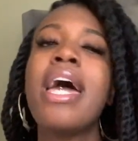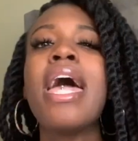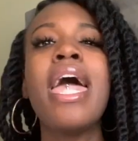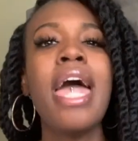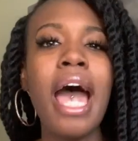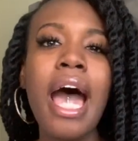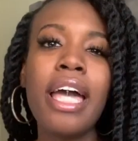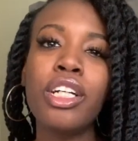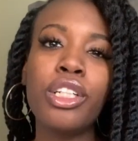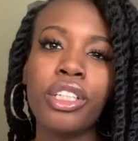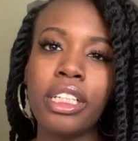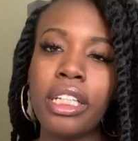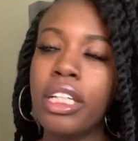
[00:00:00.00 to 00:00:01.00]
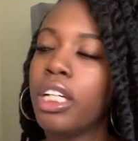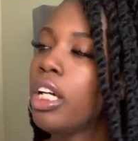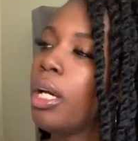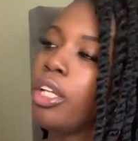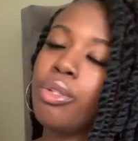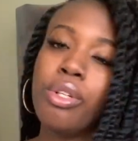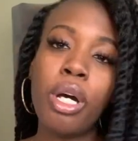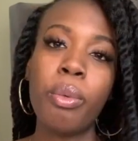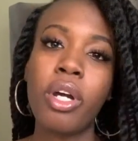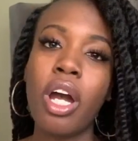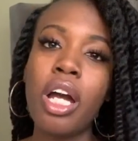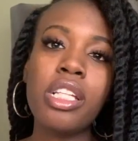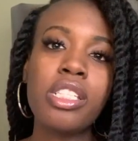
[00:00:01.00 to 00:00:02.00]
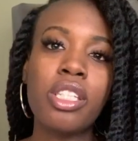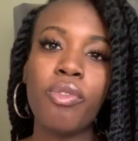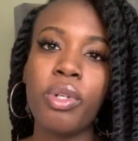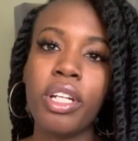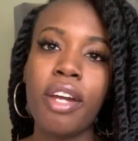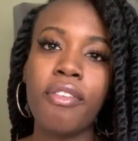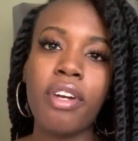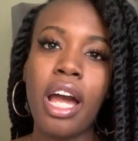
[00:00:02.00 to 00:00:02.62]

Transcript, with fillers: And I agree you know, regardless of whatever,